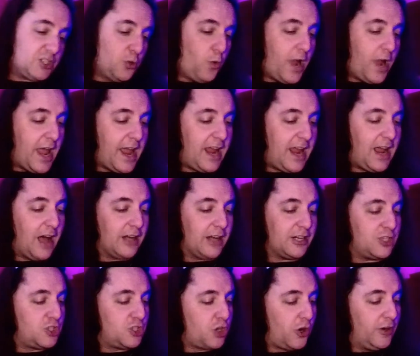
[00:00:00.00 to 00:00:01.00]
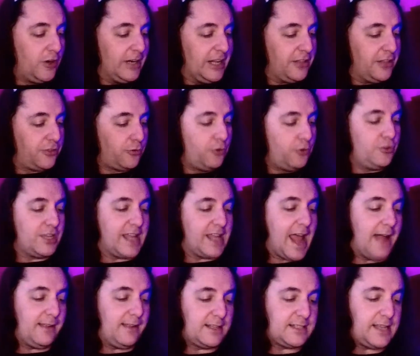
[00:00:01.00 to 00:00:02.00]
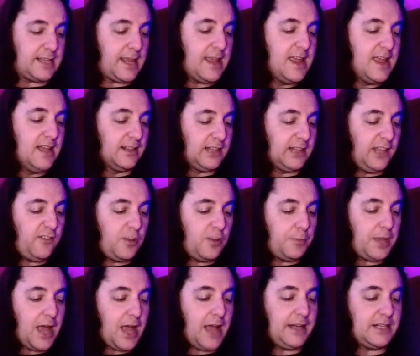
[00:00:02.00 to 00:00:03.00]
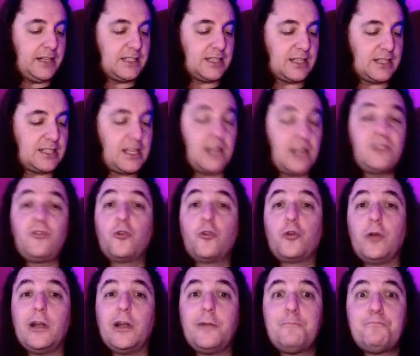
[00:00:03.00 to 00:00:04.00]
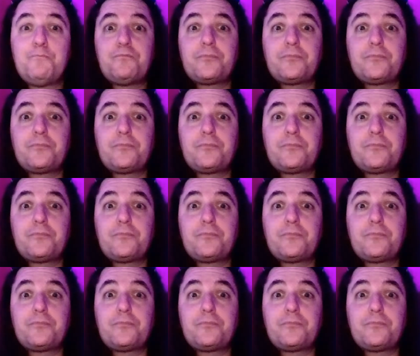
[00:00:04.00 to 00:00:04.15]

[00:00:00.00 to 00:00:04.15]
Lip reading: away on a journey through the galaxy, leaving behind his successful career